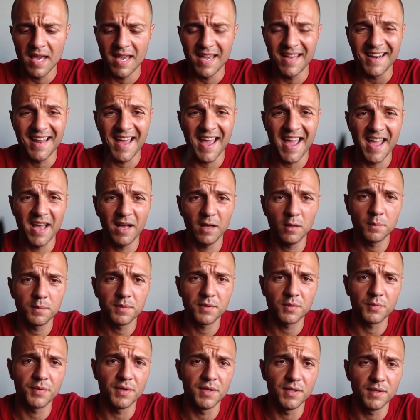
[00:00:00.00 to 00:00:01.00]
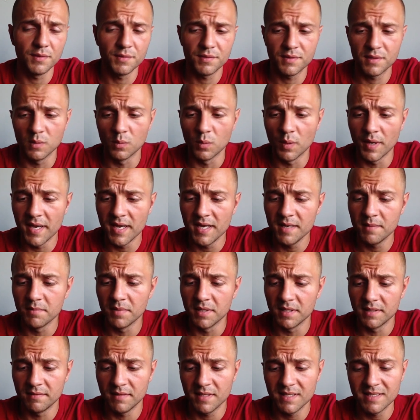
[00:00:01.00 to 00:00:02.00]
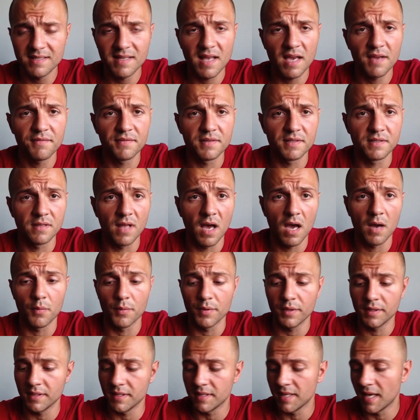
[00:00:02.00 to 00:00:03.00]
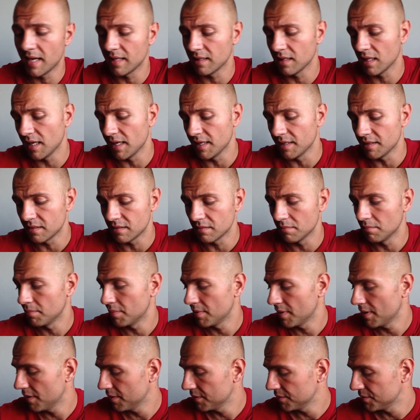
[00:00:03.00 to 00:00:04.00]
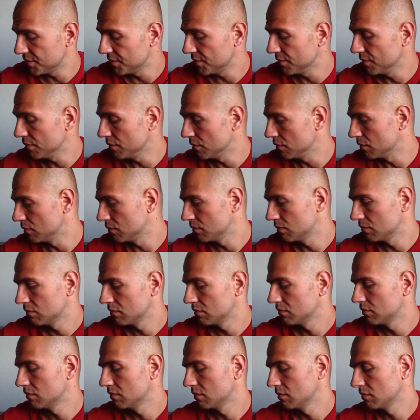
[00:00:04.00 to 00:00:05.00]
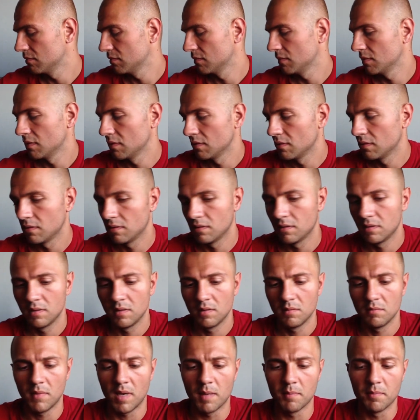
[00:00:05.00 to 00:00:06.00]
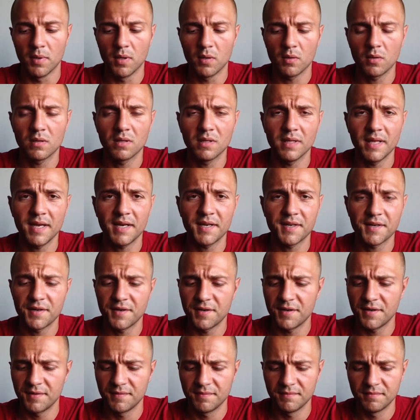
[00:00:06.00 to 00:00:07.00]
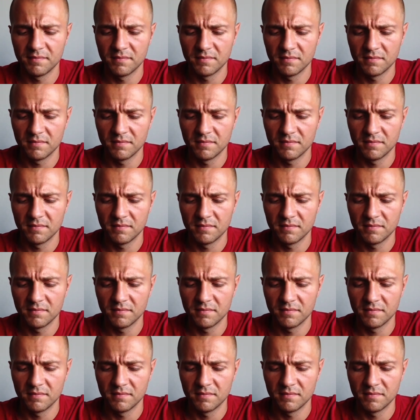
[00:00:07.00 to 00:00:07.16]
It helps reduce the weight, but this knife is not really that light compared to my bone collector.